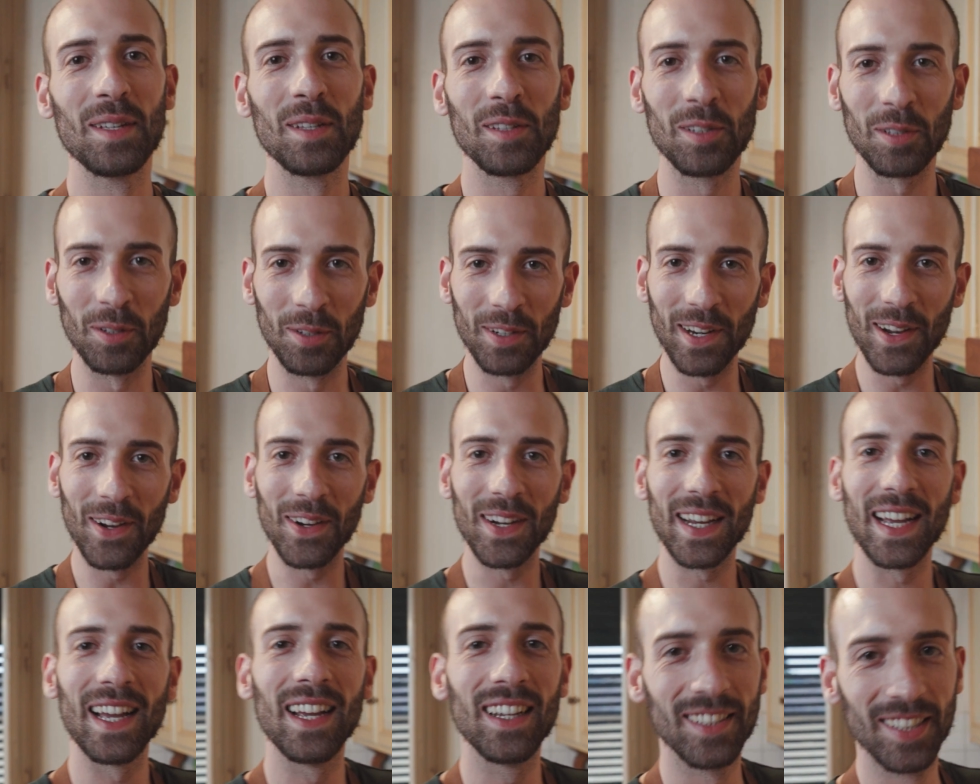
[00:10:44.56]
So now
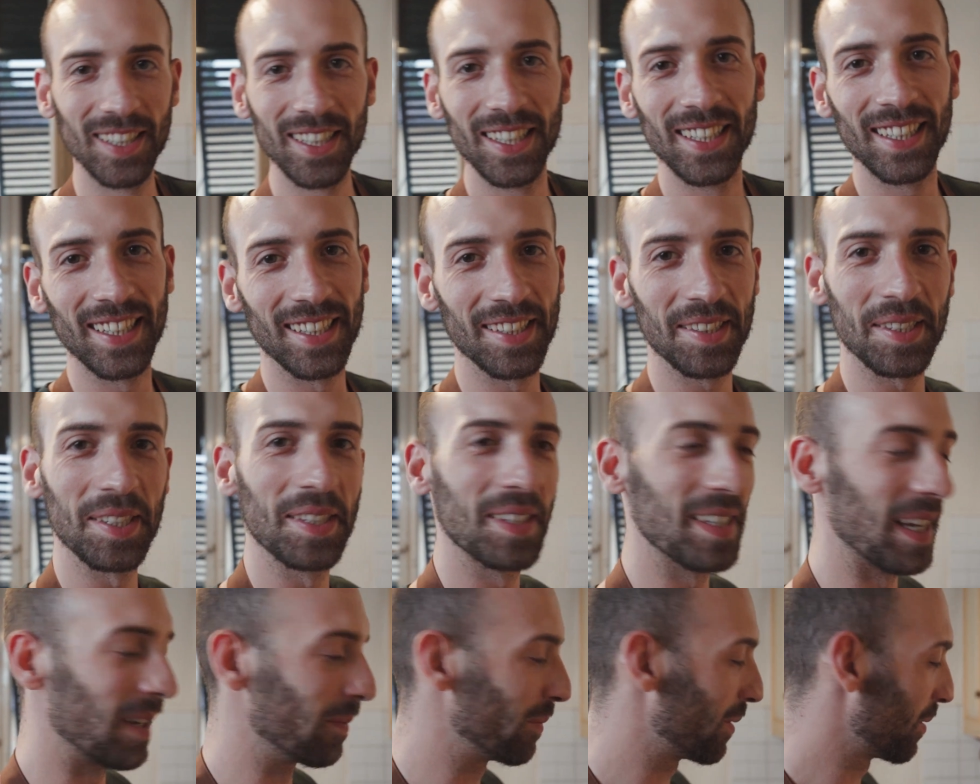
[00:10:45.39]
guys, it's the
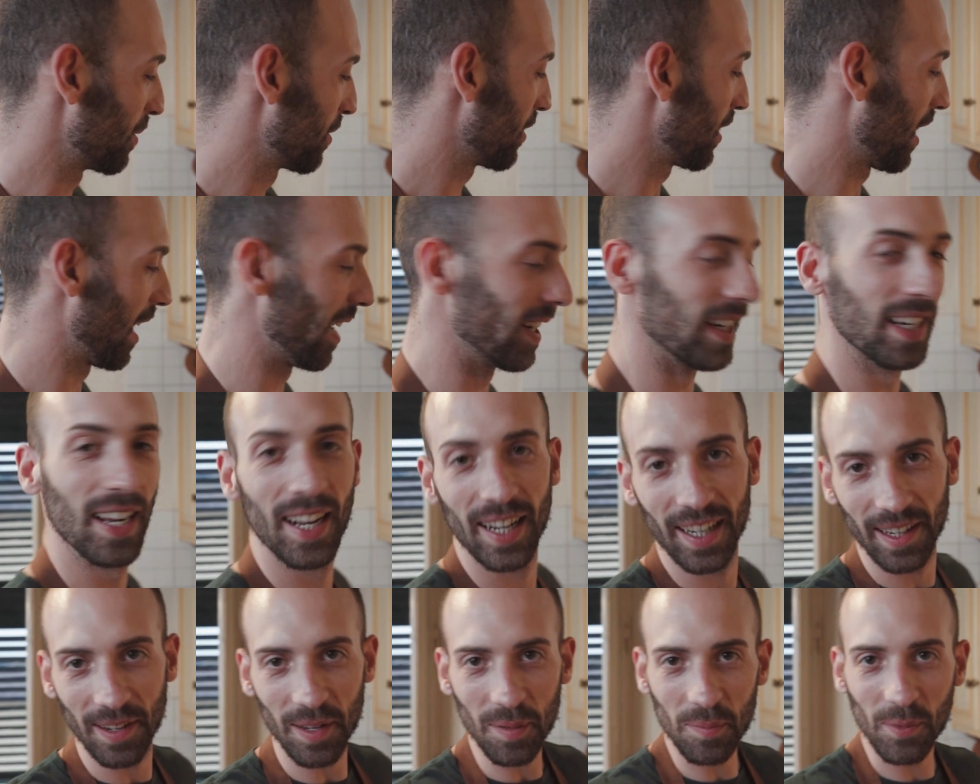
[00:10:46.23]
time to shine.
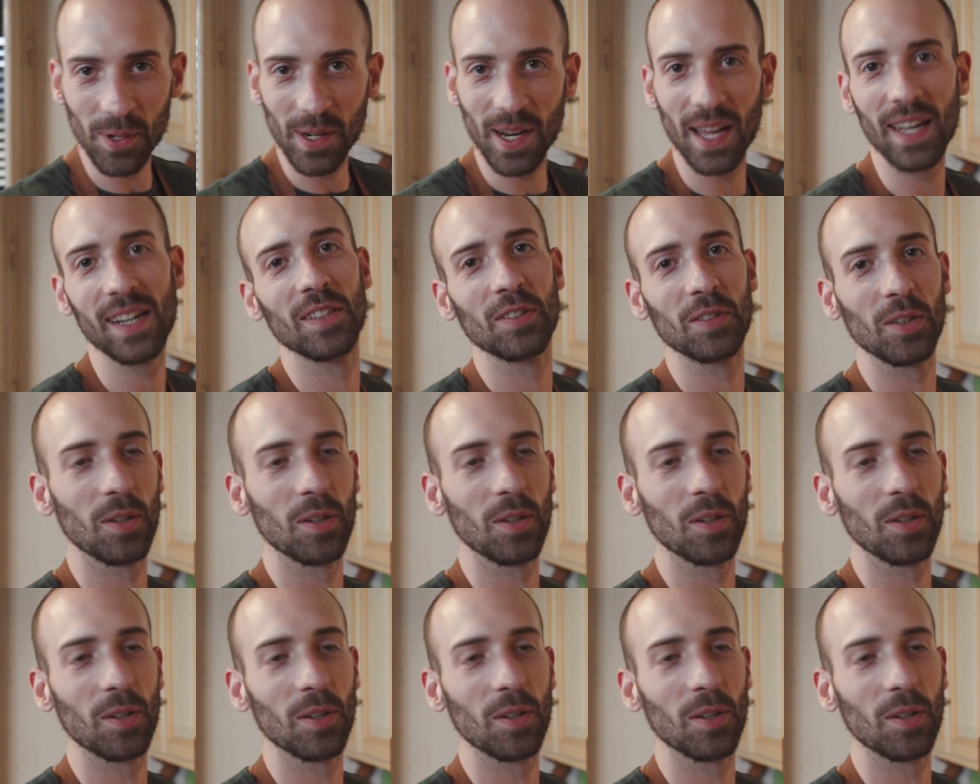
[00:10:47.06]
Carbonara is